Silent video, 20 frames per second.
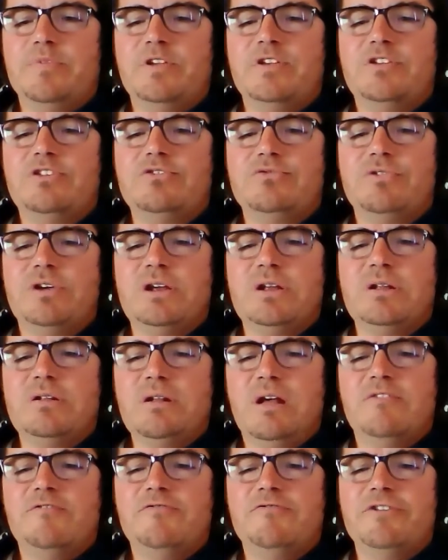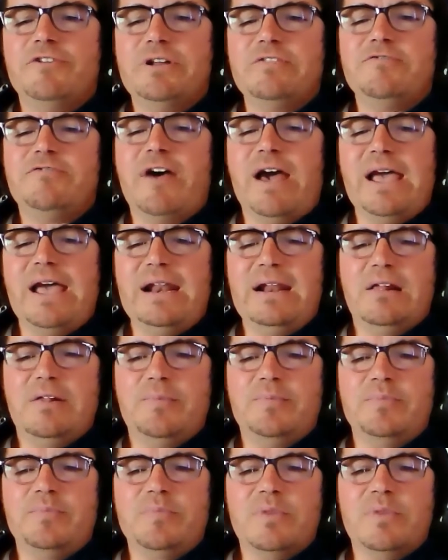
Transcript: string and fret final.